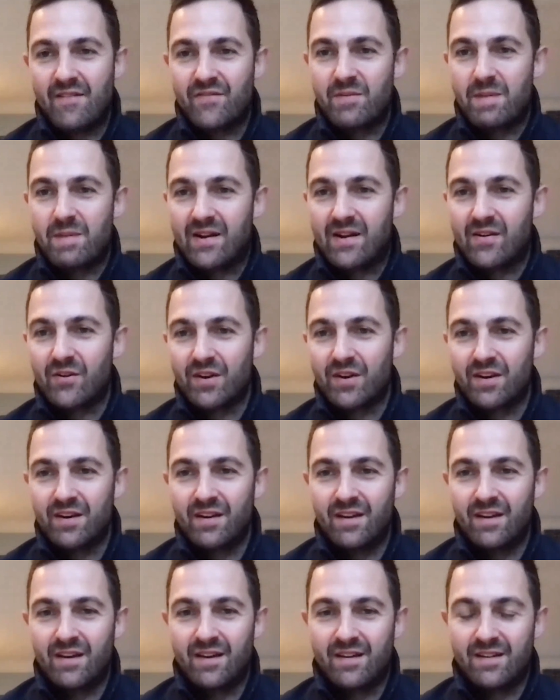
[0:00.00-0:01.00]
if we have you back on
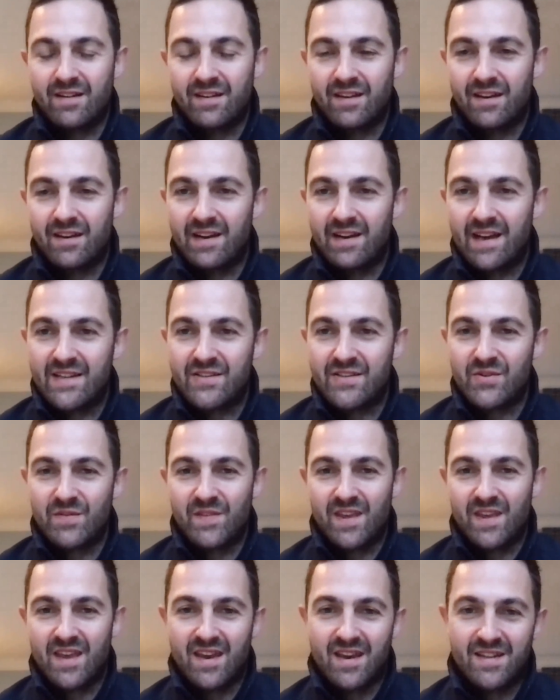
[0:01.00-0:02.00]
in later in
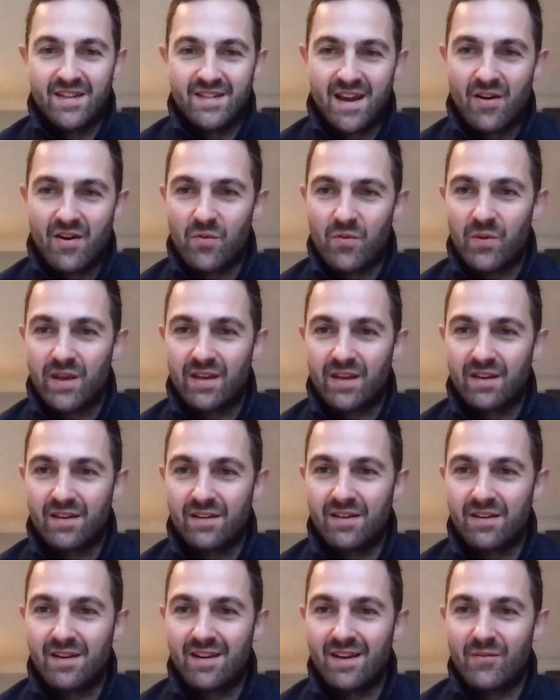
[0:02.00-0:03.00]
the year, Sarah, we
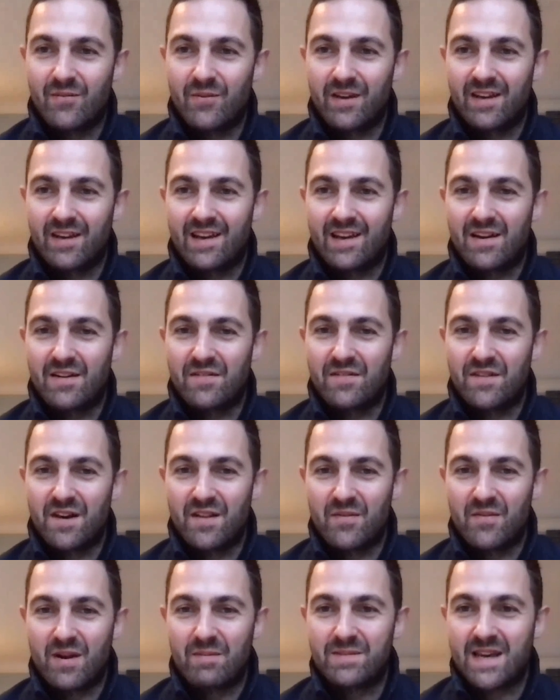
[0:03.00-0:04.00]
can get a
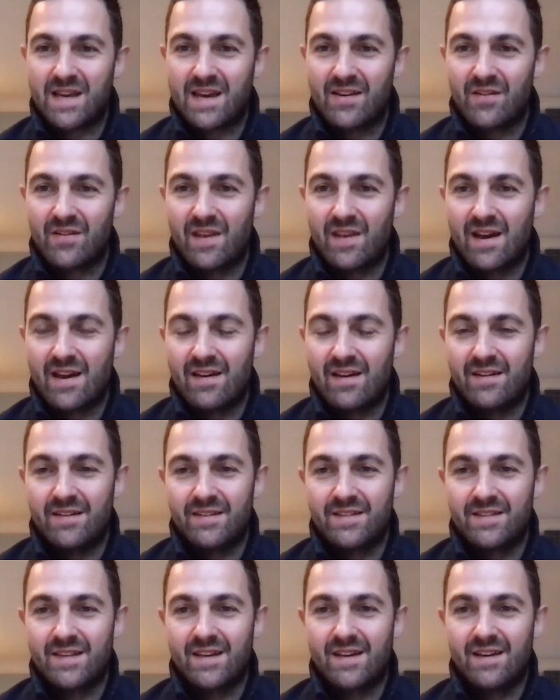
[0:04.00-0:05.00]
further update on that
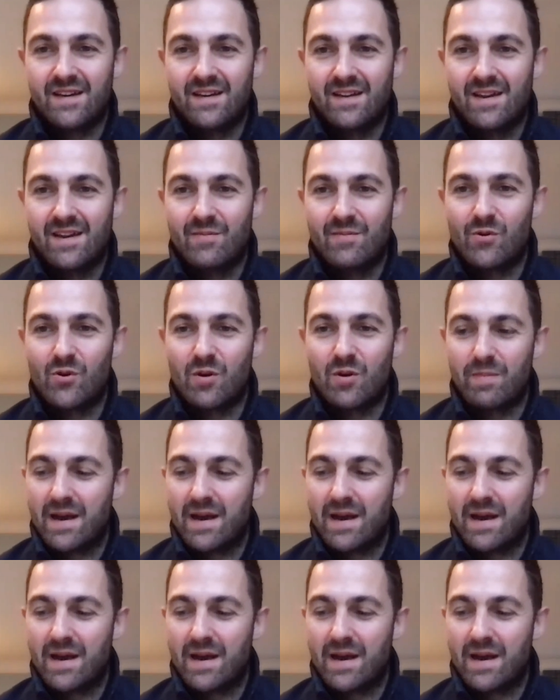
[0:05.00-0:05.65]
and hear more